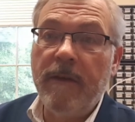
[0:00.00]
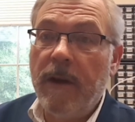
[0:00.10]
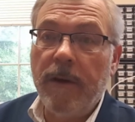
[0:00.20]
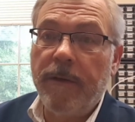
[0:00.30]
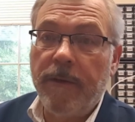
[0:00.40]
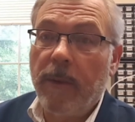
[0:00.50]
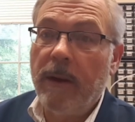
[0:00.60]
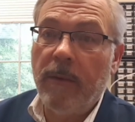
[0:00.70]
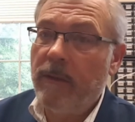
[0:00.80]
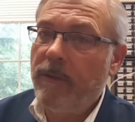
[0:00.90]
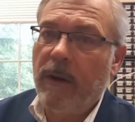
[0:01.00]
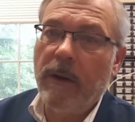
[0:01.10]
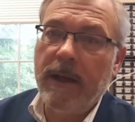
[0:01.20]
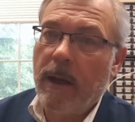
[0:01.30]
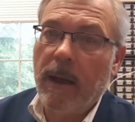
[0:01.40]
the industry was
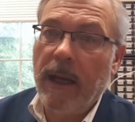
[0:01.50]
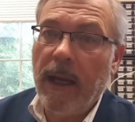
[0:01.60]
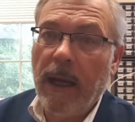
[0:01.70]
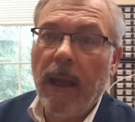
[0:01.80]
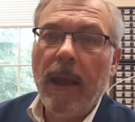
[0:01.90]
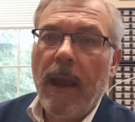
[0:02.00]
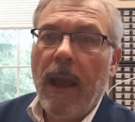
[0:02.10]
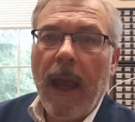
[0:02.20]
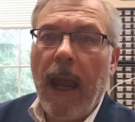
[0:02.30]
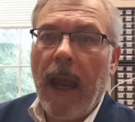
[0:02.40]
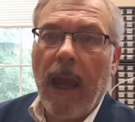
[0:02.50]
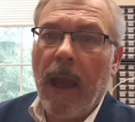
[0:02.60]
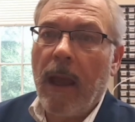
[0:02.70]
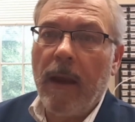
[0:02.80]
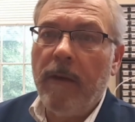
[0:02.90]
very tiny
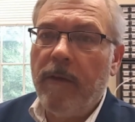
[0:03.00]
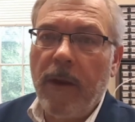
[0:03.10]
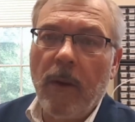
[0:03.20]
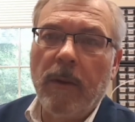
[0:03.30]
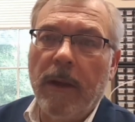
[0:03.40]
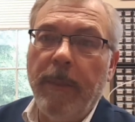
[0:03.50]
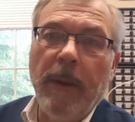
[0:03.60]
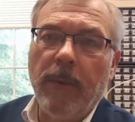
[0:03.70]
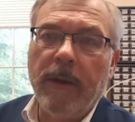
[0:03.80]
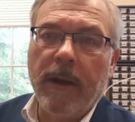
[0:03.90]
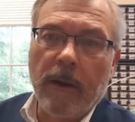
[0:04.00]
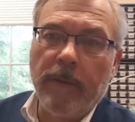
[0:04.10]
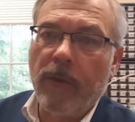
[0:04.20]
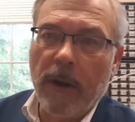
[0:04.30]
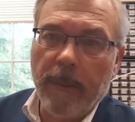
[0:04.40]
and the only people that could
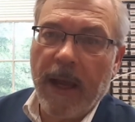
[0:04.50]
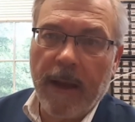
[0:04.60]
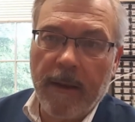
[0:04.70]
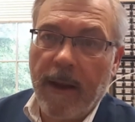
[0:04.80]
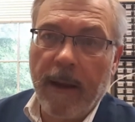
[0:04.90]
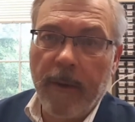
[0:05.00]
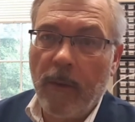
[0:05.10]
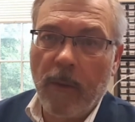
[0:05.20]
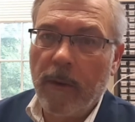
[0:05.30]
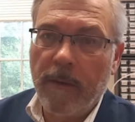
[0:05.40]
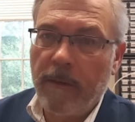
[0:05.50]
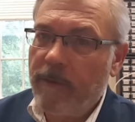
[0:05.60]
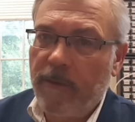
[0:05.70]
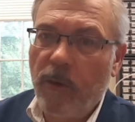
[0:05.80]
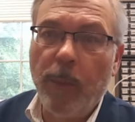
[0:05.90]
afford to buy a diamond were the
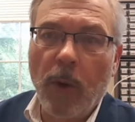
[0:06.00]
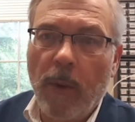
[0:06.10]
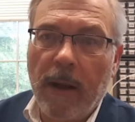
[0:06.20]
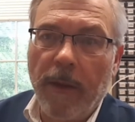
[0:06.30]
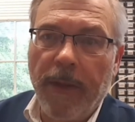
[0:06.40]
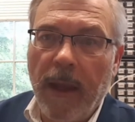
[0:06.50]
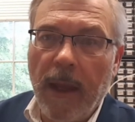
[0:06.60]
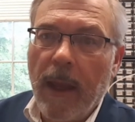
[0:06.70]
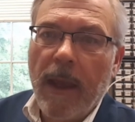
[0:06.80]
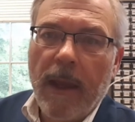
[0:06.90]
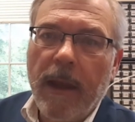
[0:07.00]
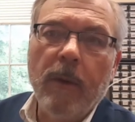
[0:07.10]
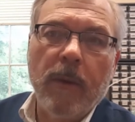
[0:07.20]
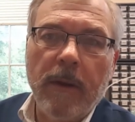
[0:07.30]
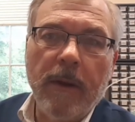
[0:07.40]
super wealthy, it
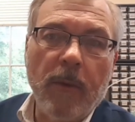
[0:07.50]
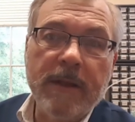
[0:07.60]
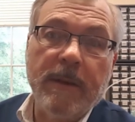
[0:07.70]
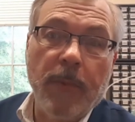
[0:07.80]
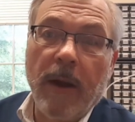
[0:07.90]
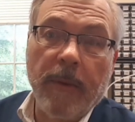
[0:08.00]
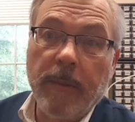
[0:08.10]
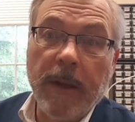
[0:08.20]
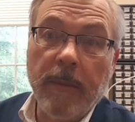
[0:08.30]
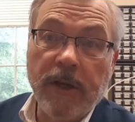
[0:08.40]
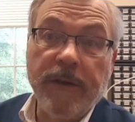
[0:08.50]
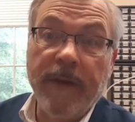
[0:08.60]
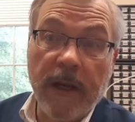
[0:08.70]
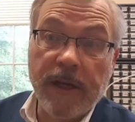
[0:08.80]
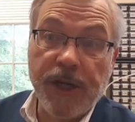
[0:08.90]
really wasn't probably much of
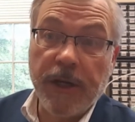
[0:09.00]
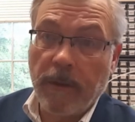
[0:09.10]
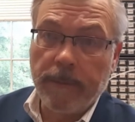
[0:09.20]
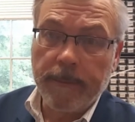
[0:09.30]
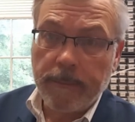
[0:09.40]
an issue.